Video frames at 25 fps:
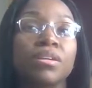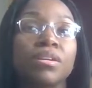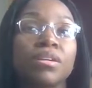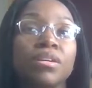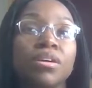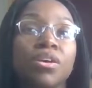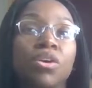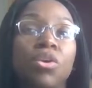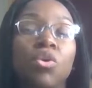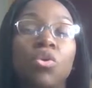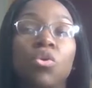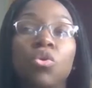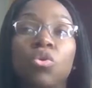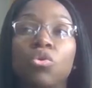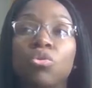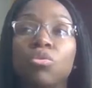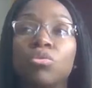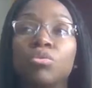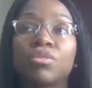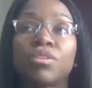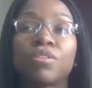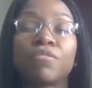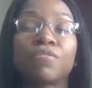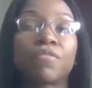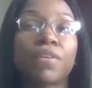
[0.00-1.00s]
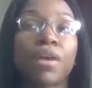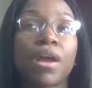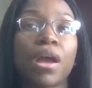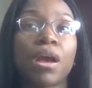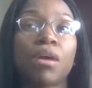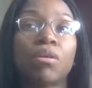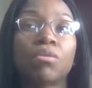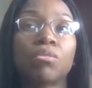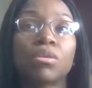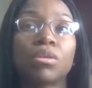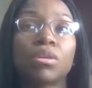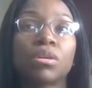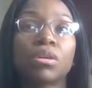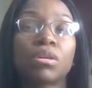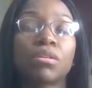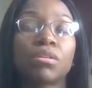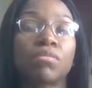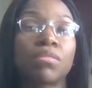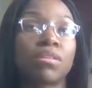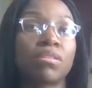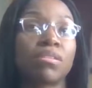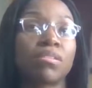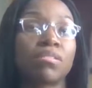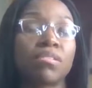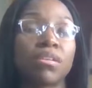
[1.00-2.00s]
whole different outlook
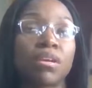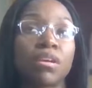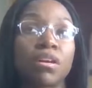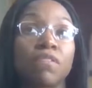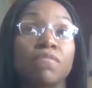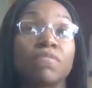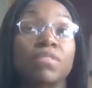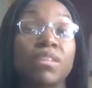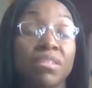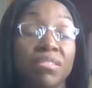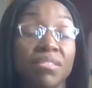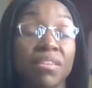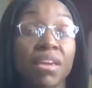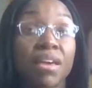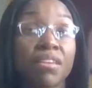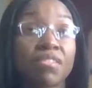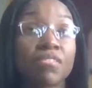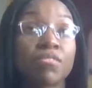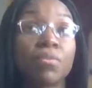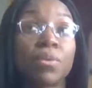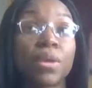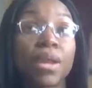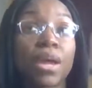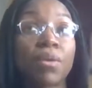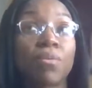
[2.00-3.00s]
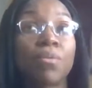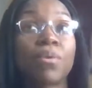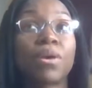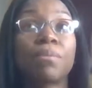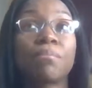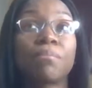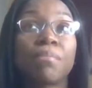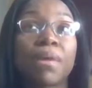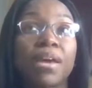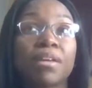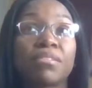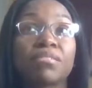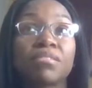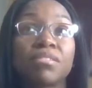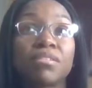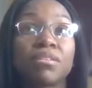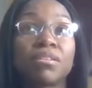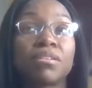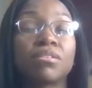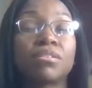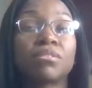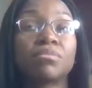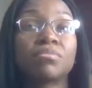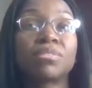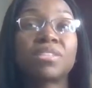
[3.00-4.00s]
of the test when I went back
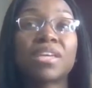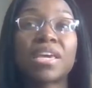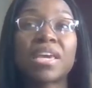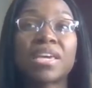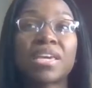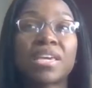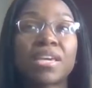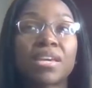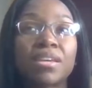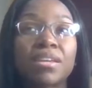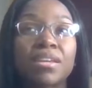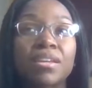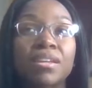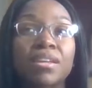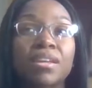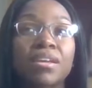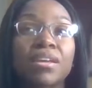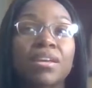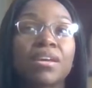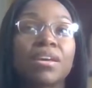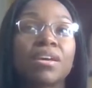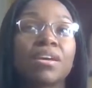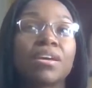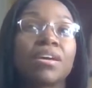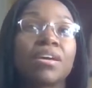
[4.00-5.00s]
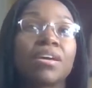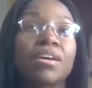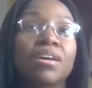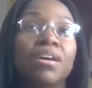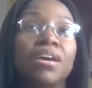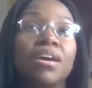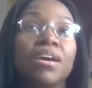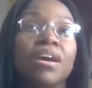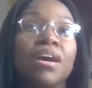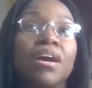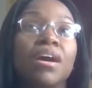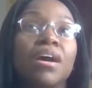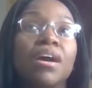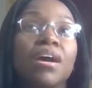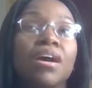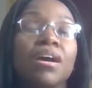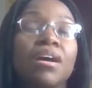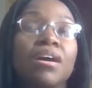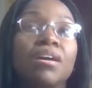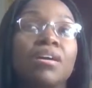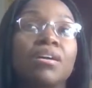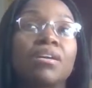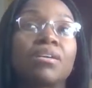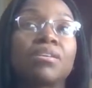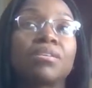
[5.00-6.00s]
to take it.
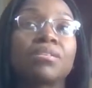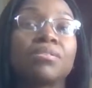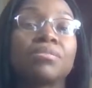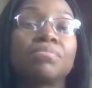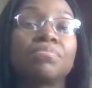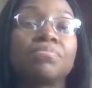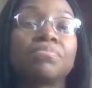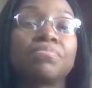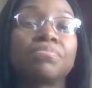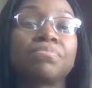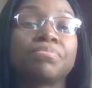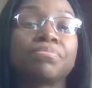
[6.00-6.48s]
Um,